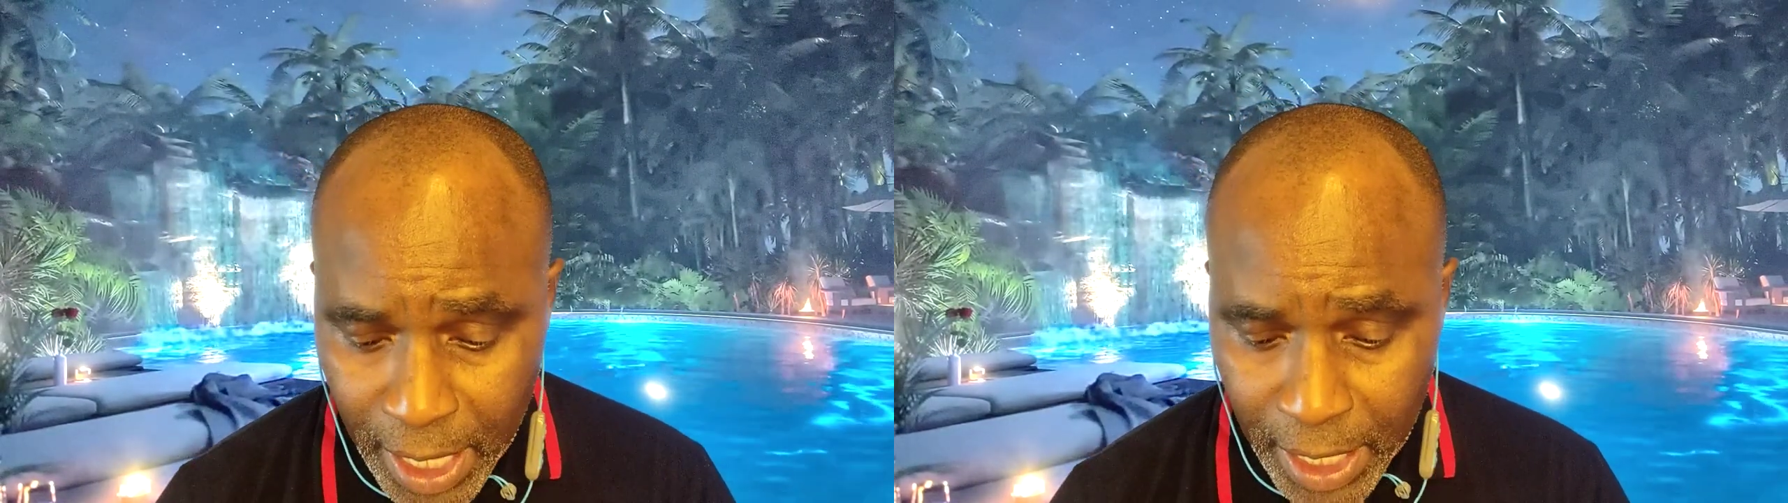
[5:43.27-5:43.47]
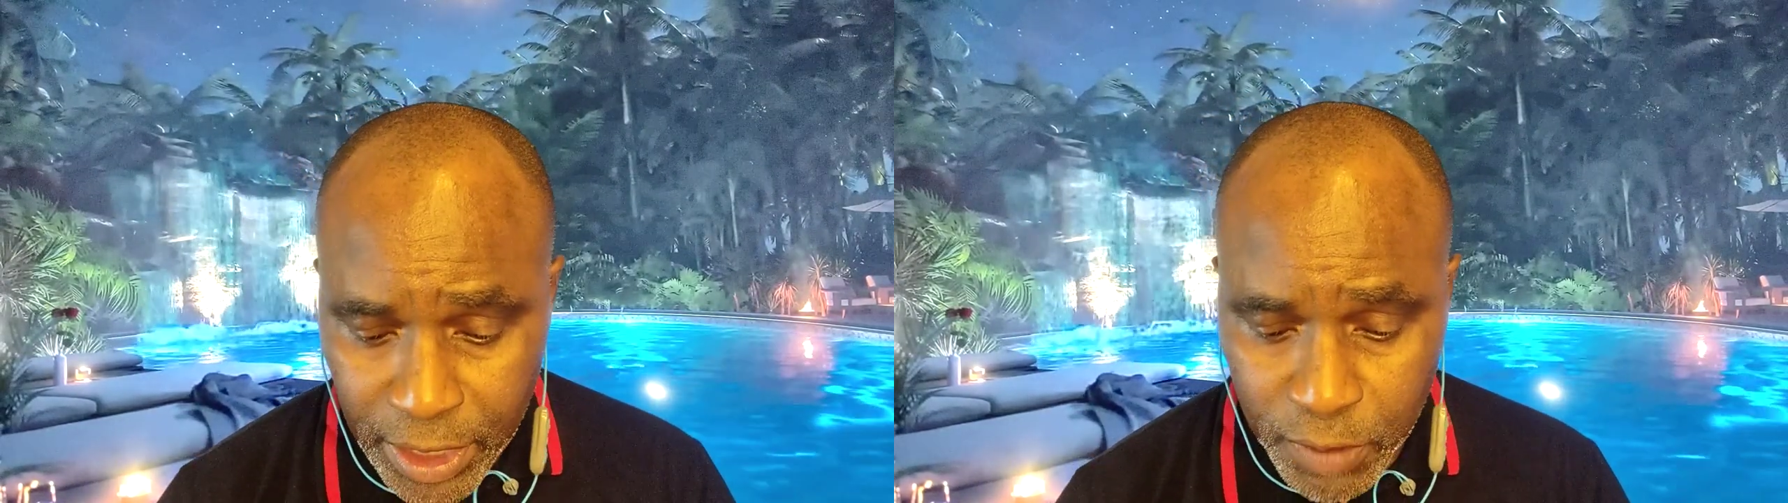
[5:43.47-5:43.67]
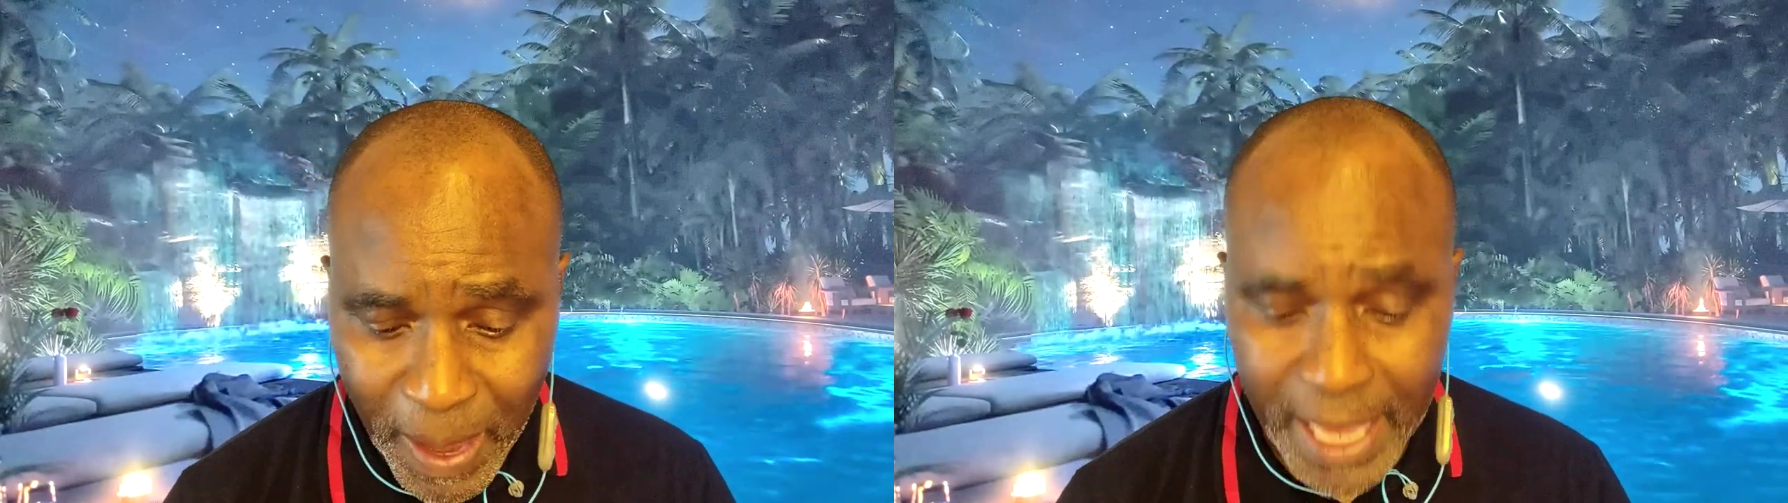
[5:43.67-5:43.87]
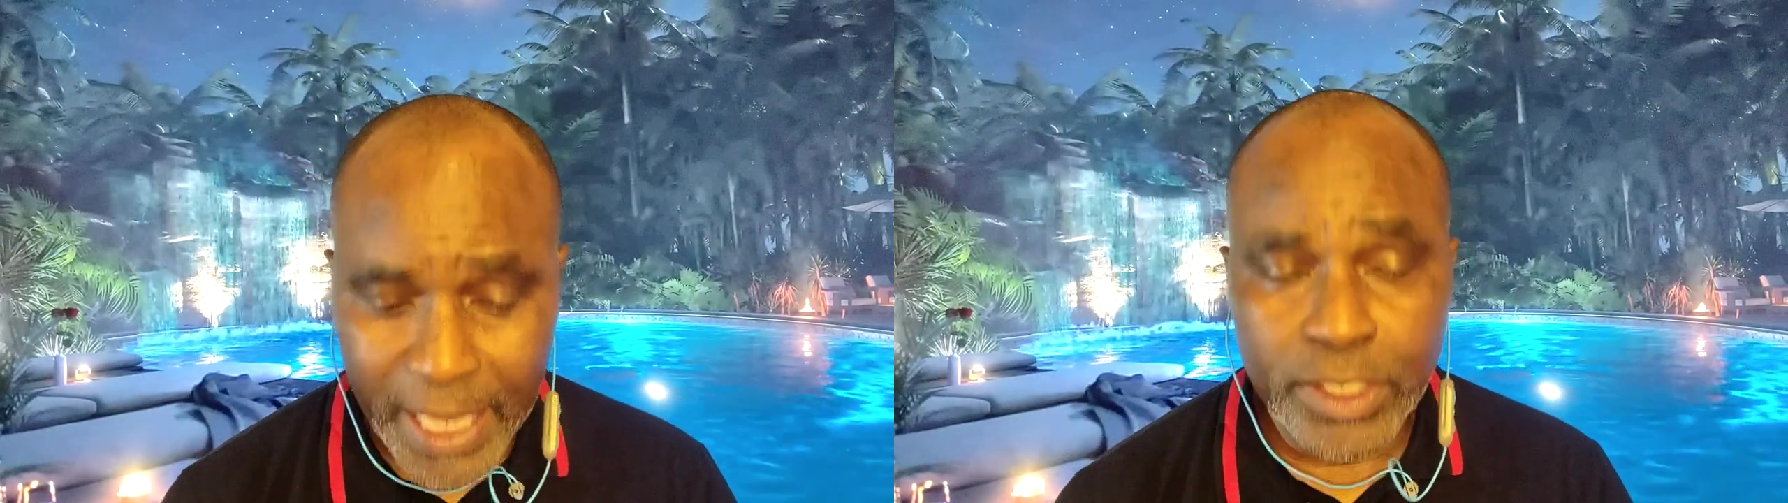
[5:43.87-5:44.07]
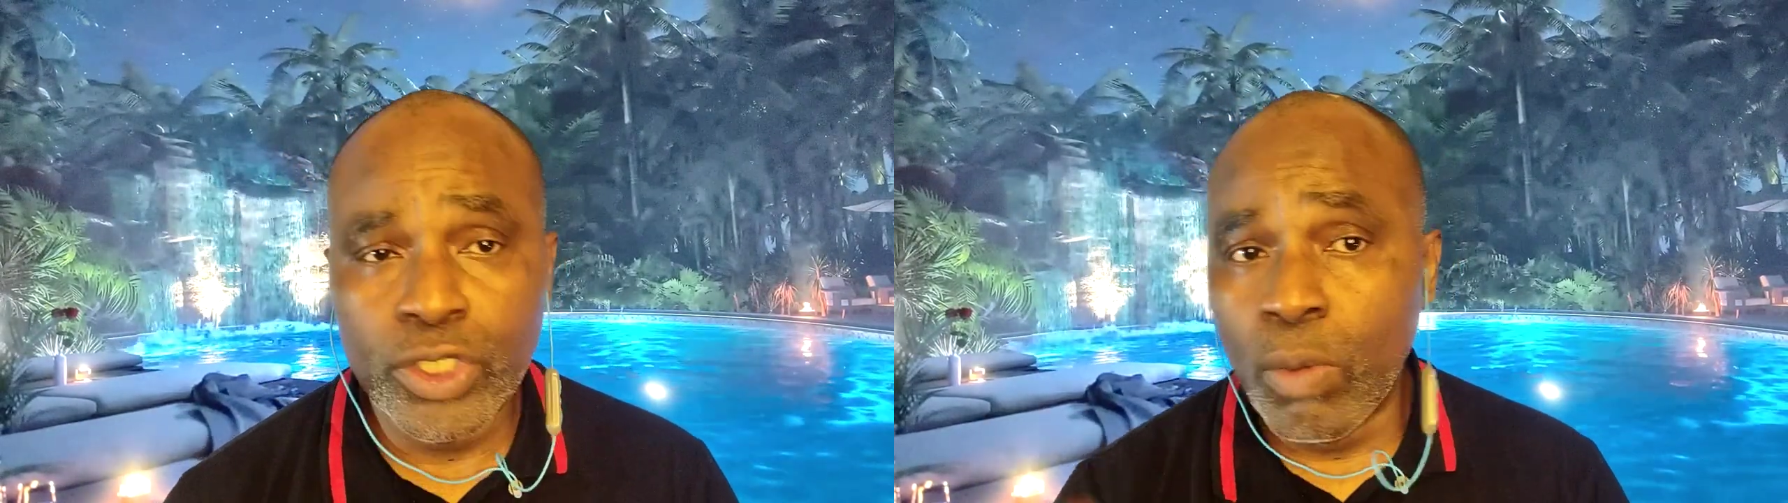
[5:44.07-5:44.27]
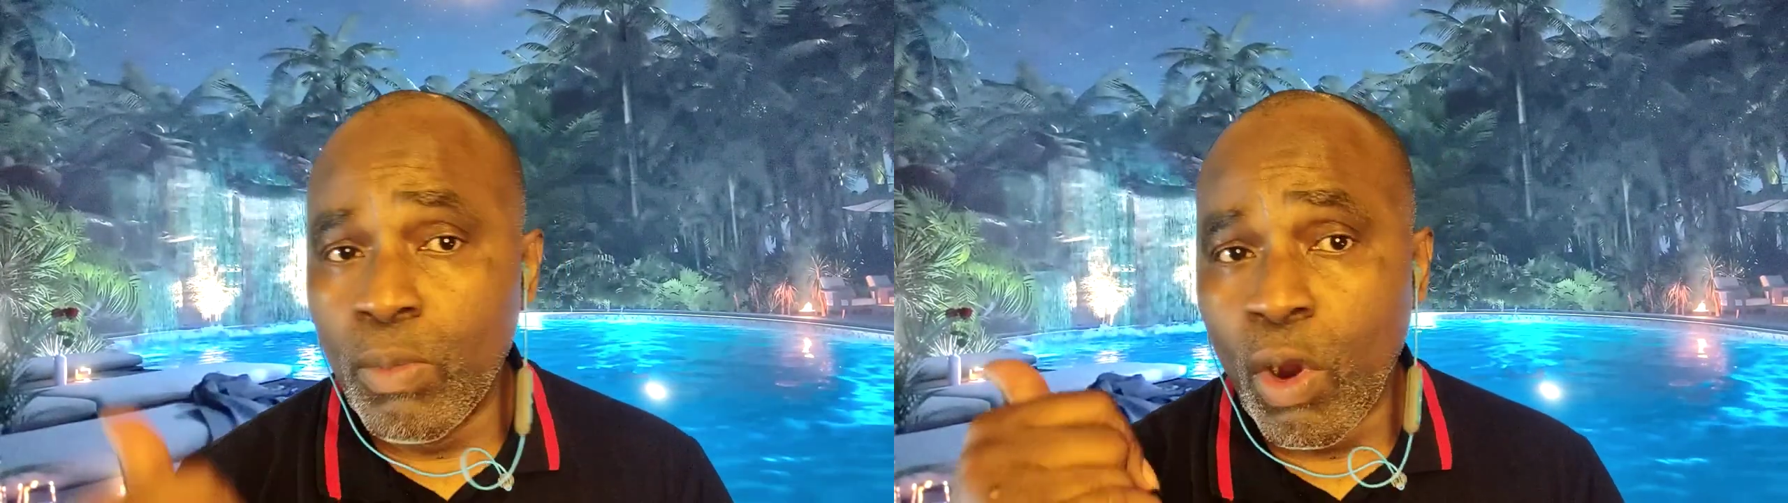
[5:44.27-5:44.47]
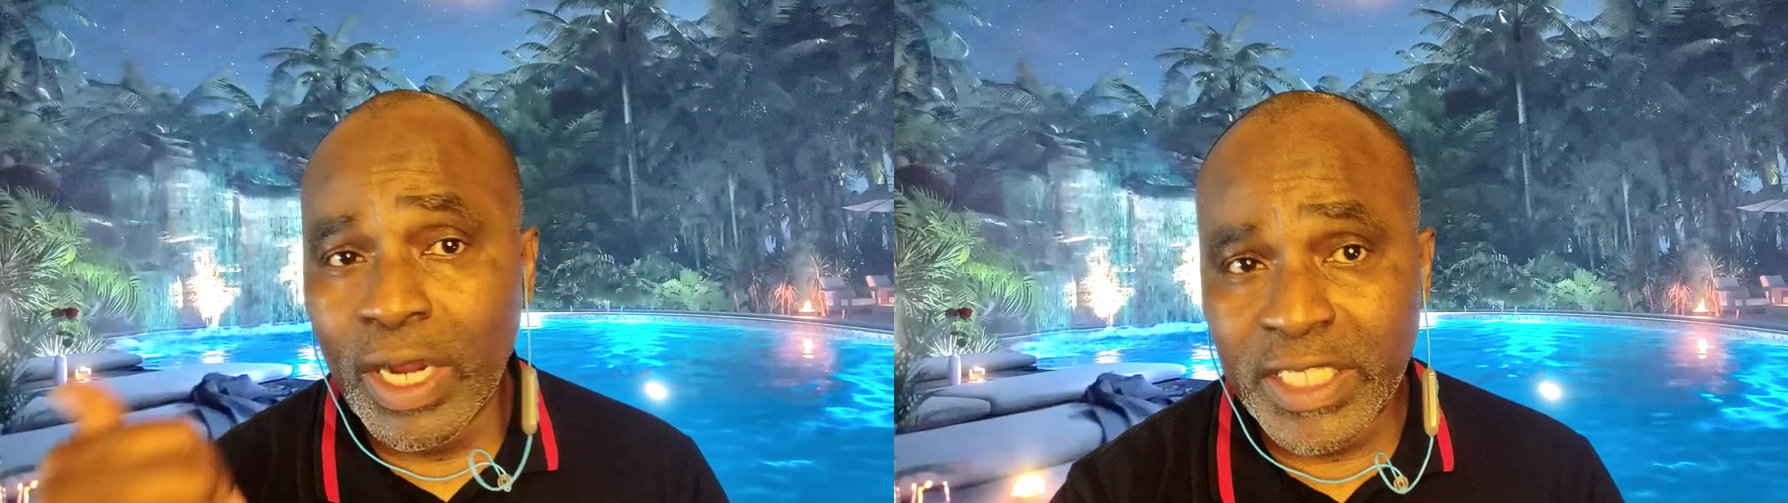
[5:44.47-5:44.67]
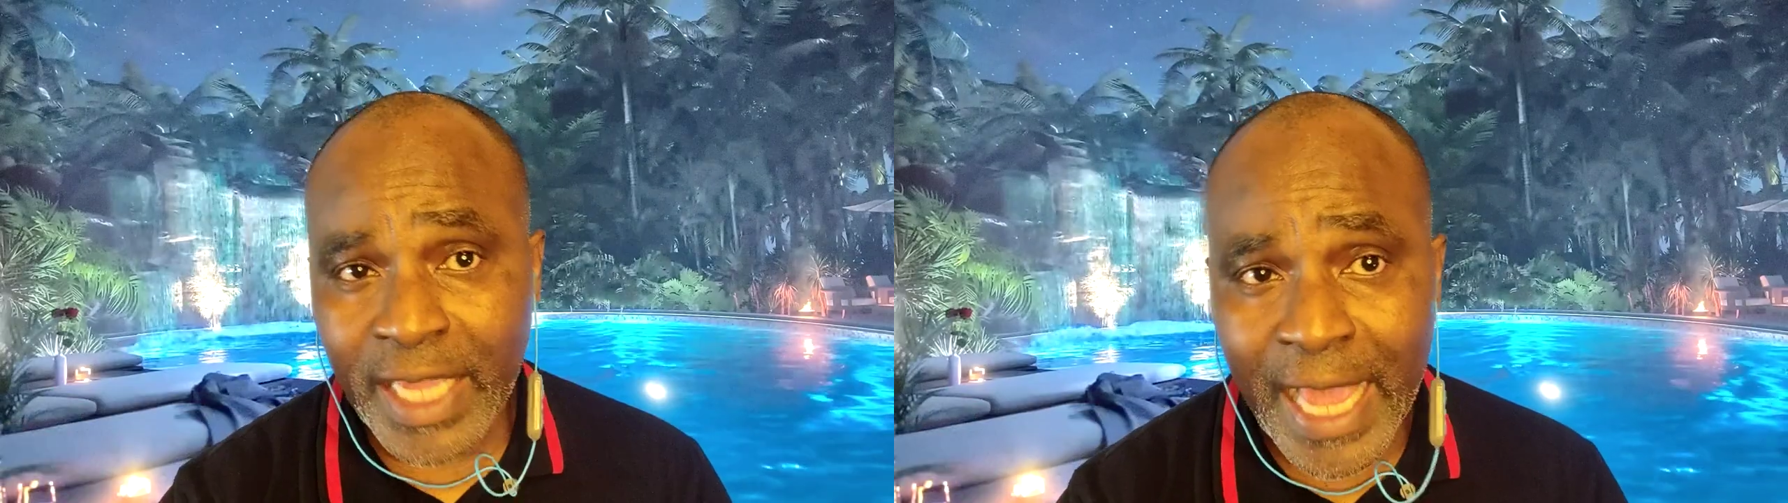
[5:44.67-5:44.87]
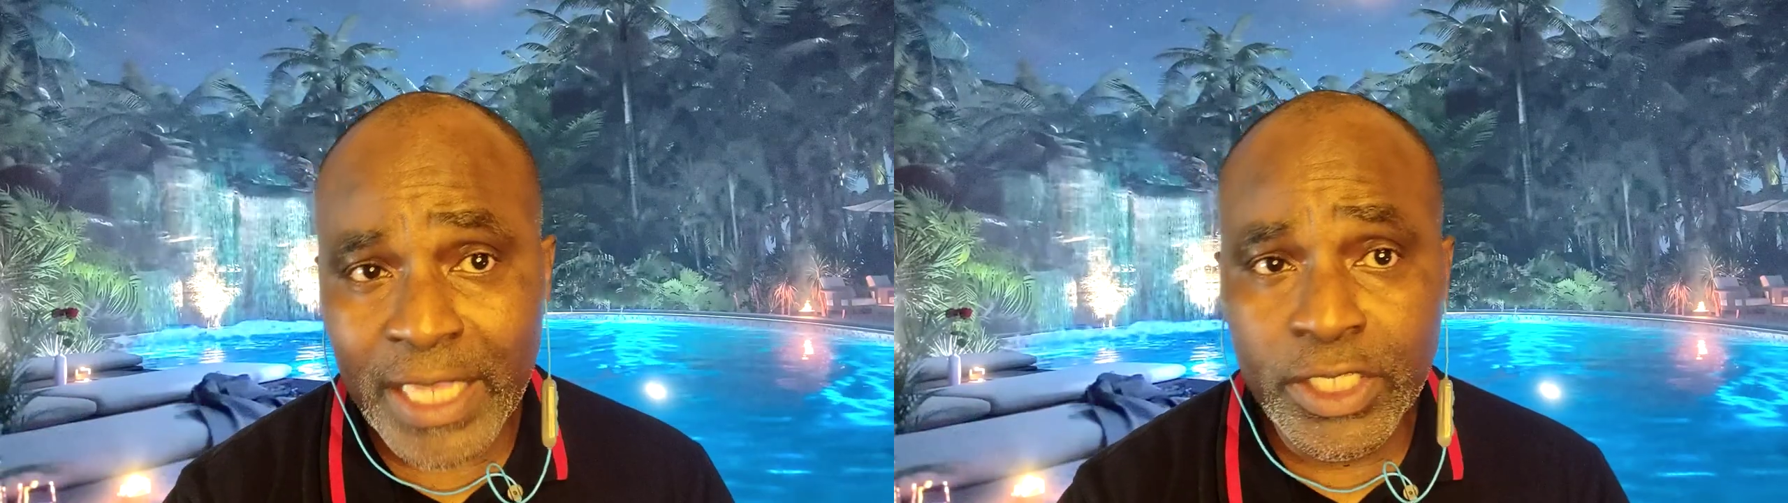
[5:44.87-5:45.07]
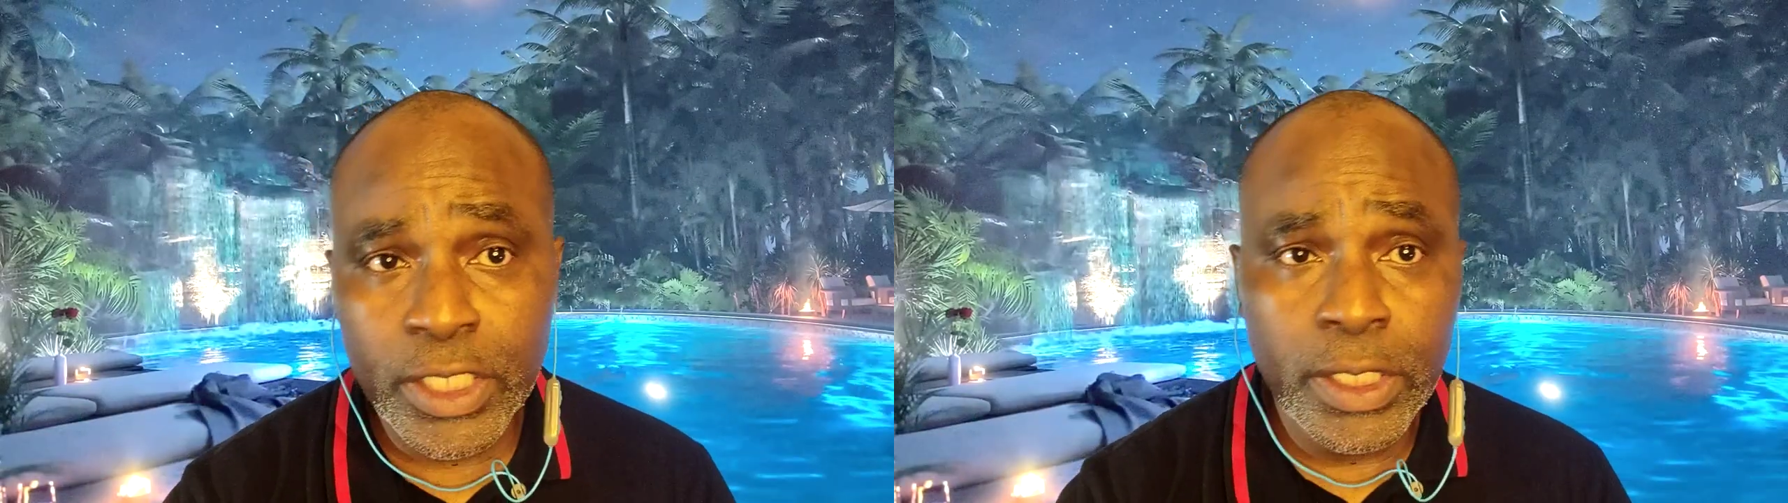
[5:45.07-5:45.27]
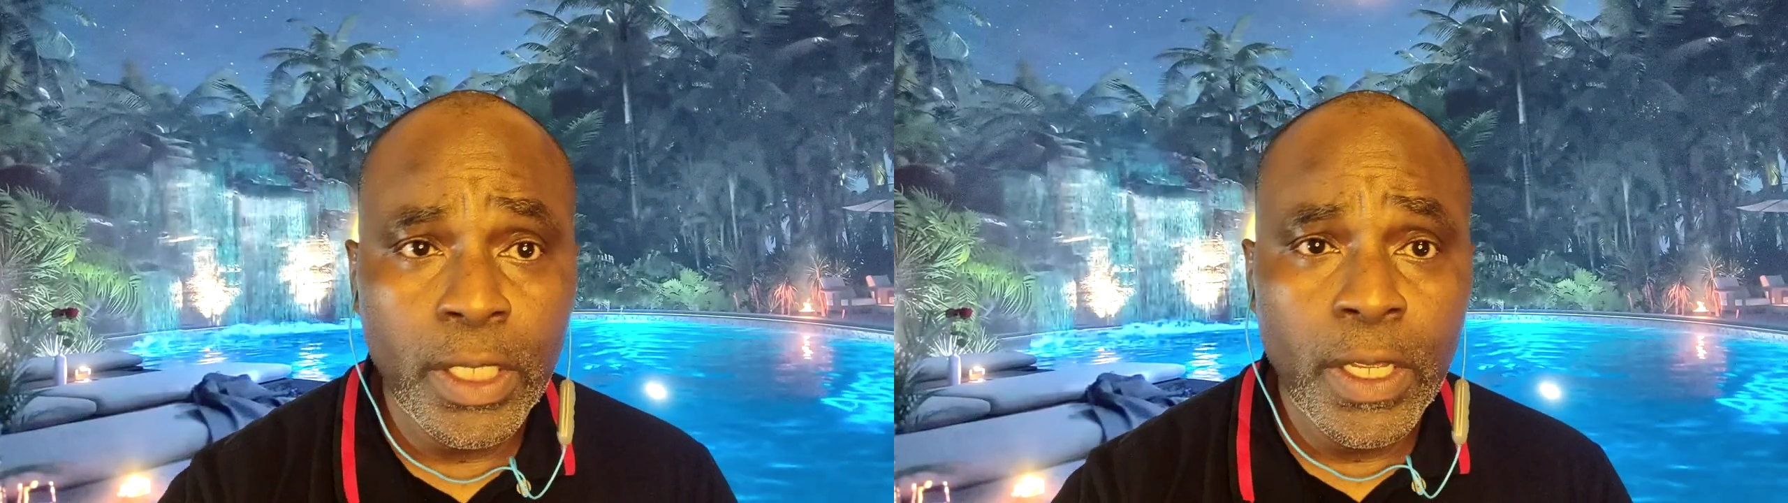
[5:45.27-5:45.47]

space so more education